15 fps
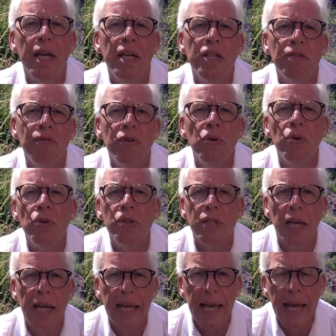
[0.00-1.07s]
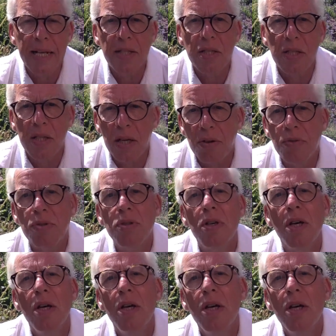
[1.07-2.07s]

His force against those